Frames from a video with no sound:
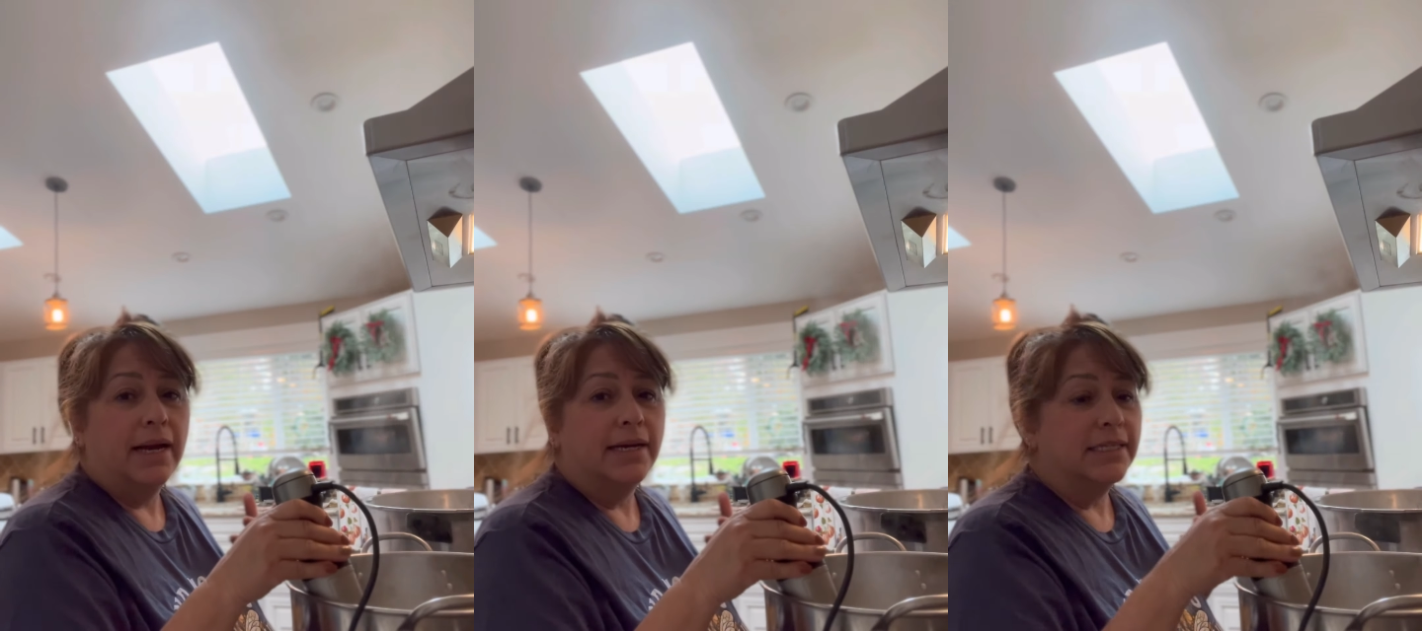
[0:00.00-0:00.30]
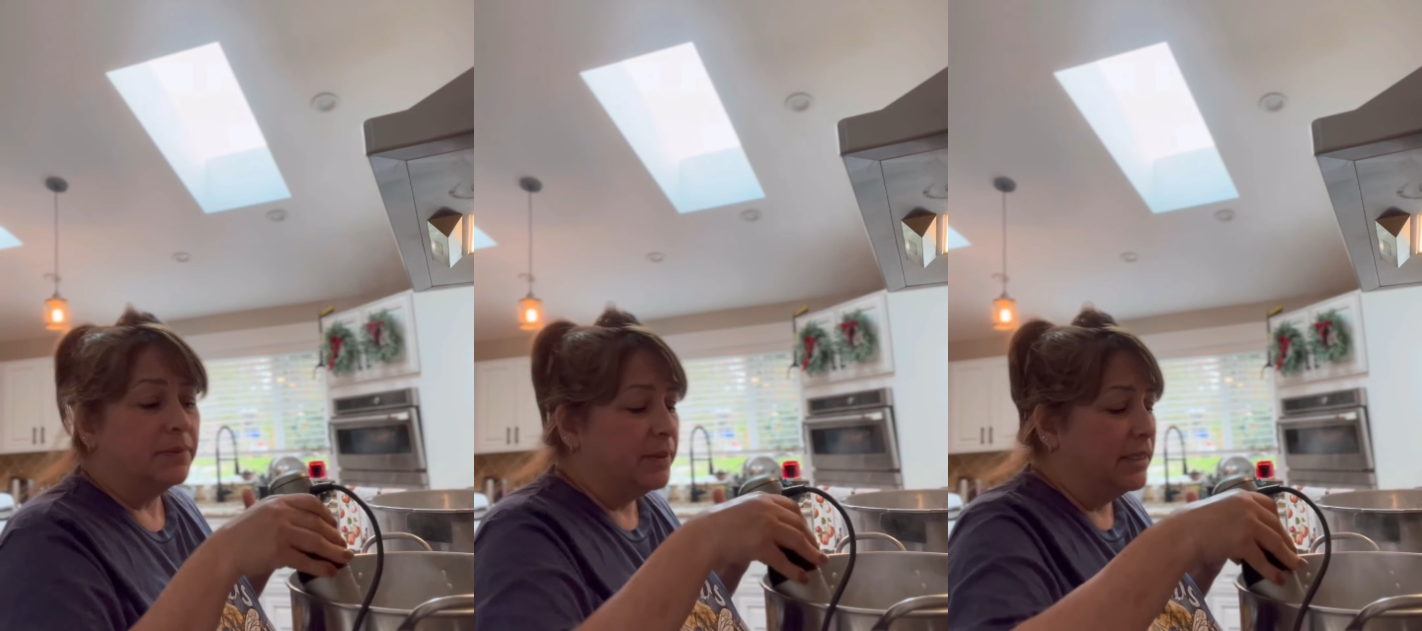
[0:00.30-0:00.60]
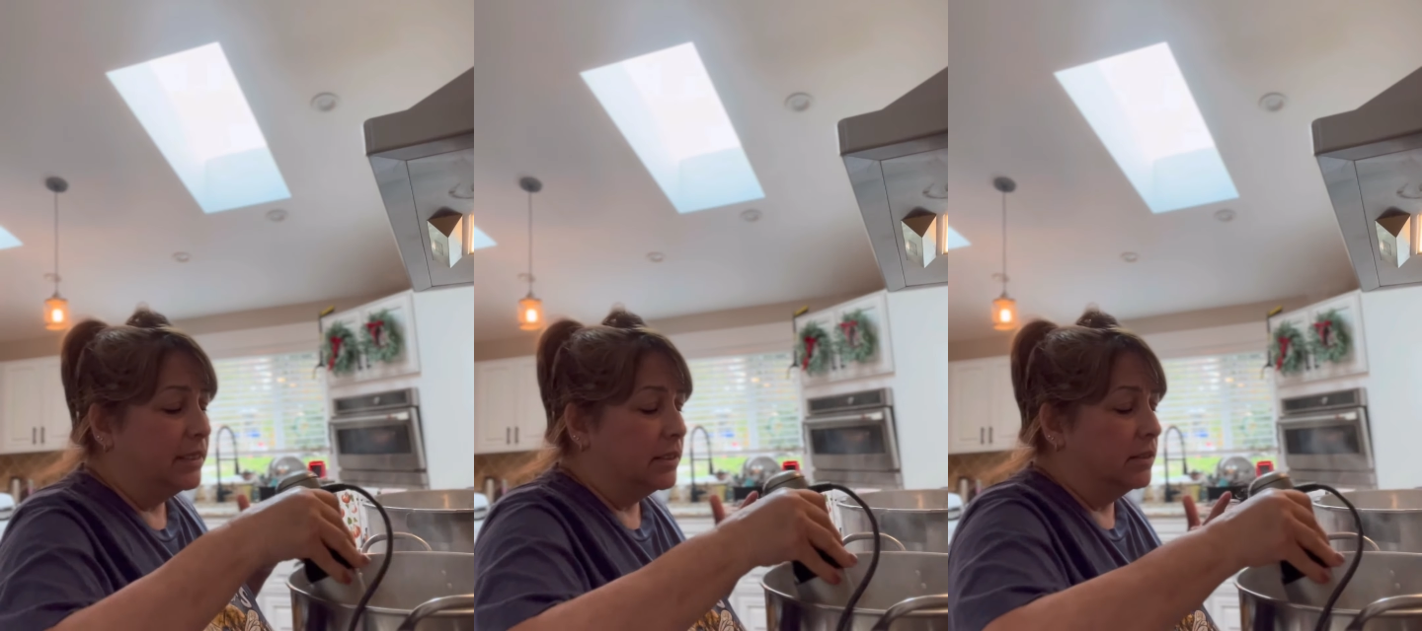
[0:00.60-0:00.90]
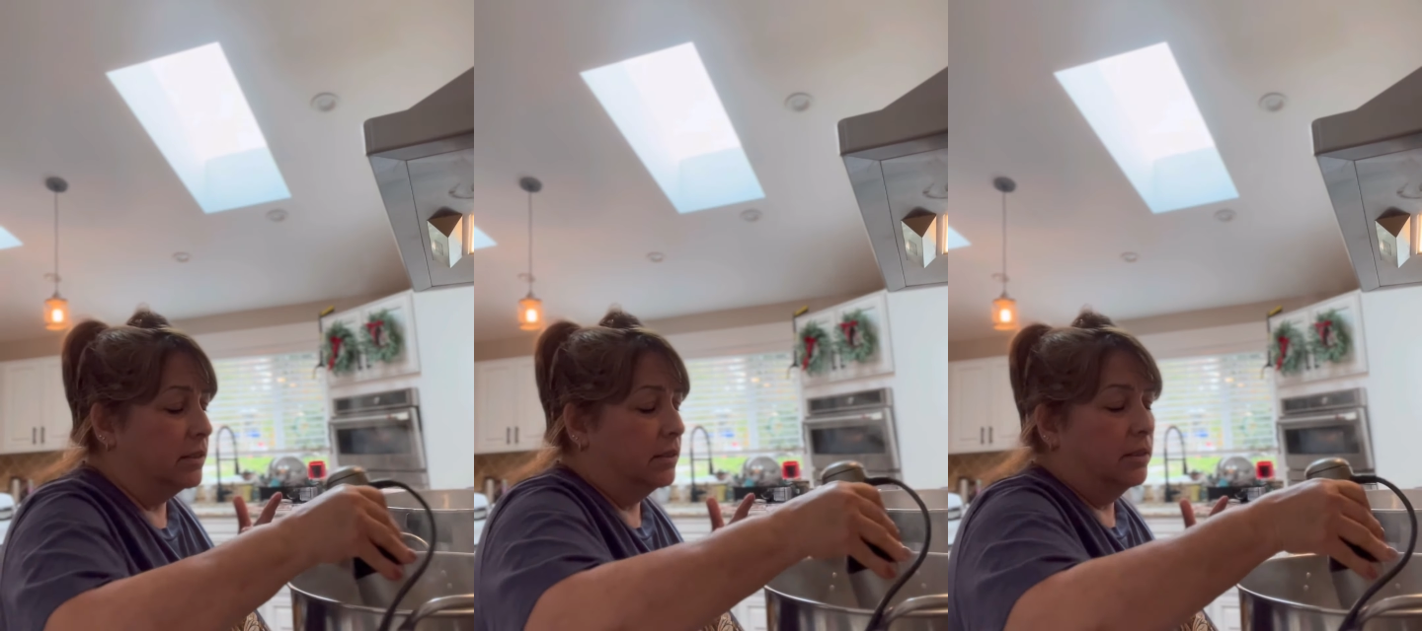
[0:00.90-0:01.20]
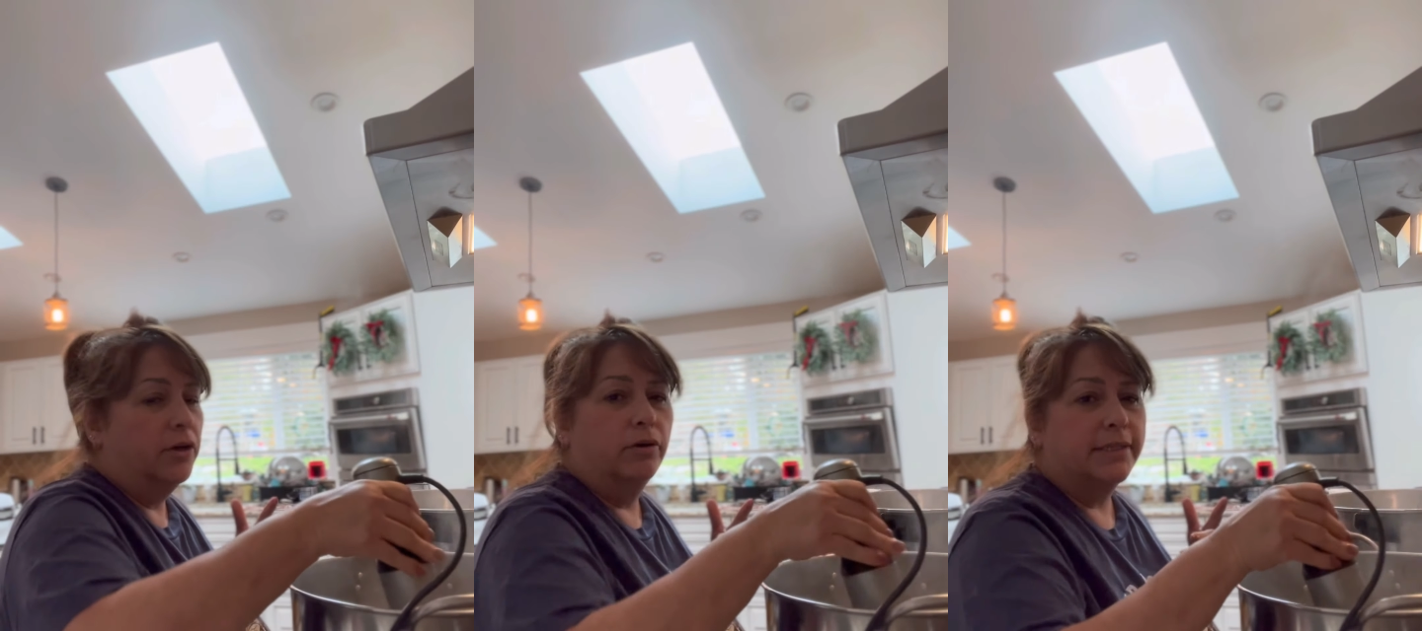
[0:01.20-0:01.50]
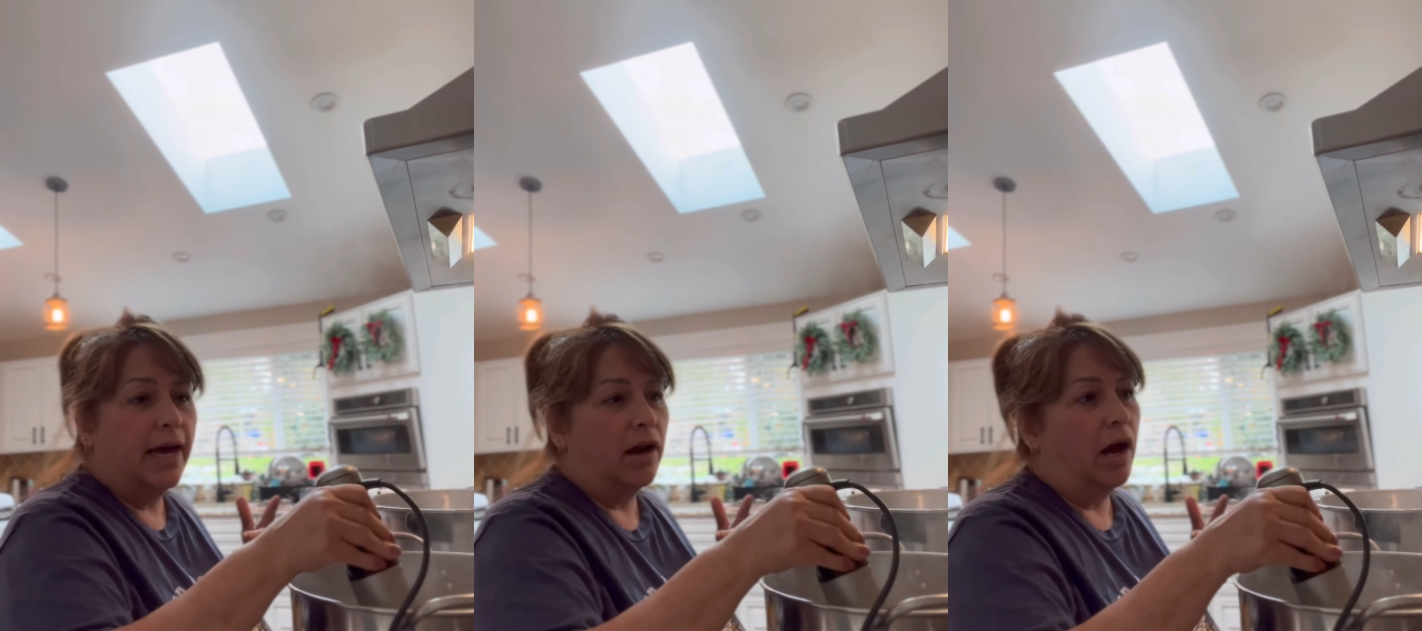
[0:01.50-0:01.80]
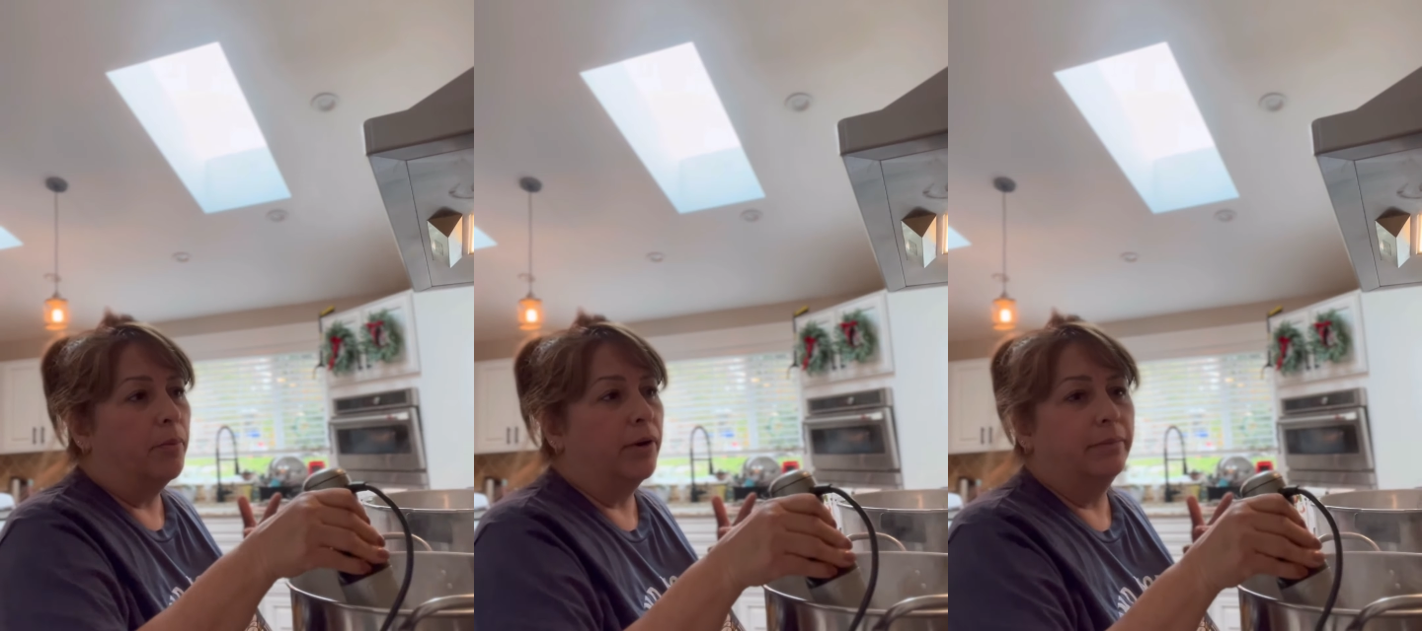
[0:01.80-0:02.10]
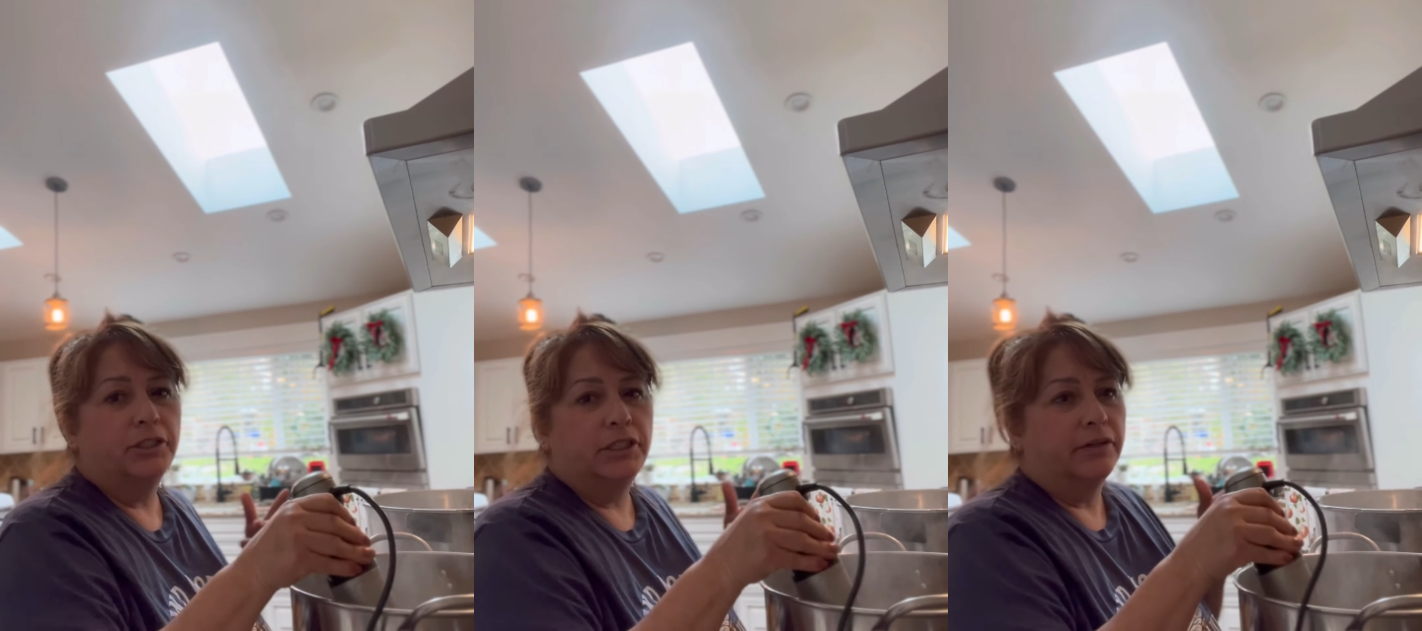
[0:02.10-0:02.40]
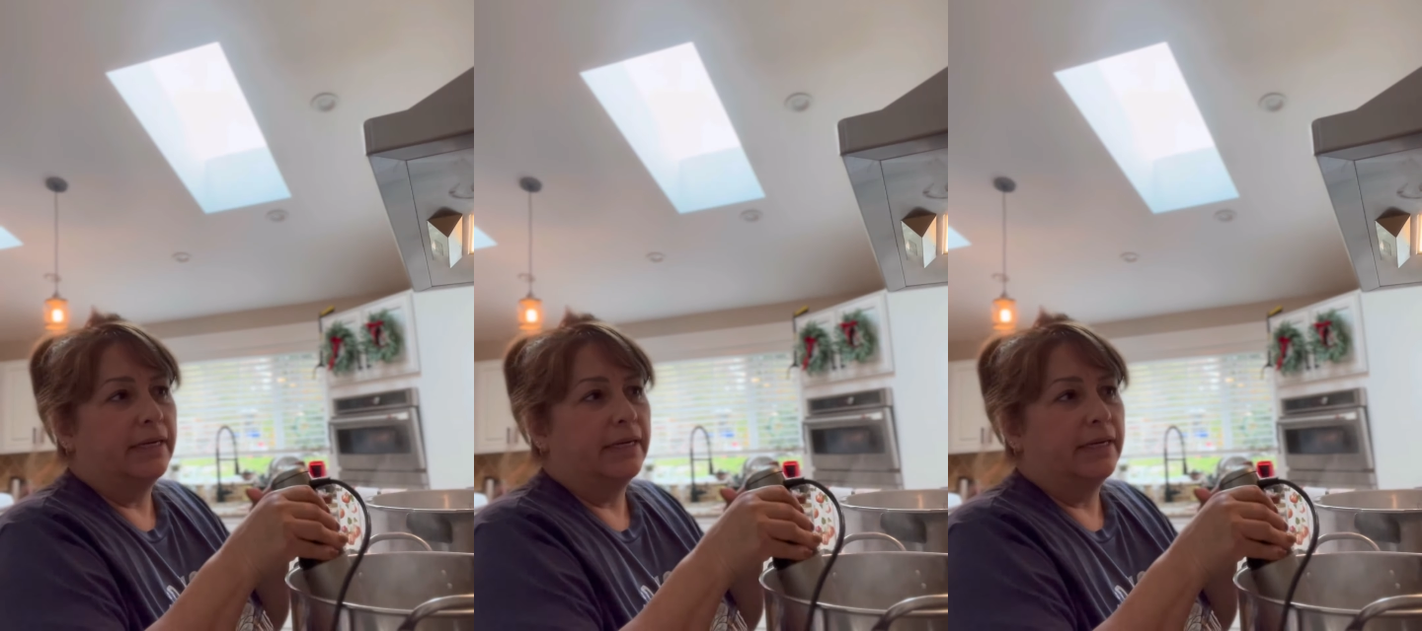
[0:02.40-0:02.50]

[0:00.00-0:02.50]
husband knows how to operate machinery.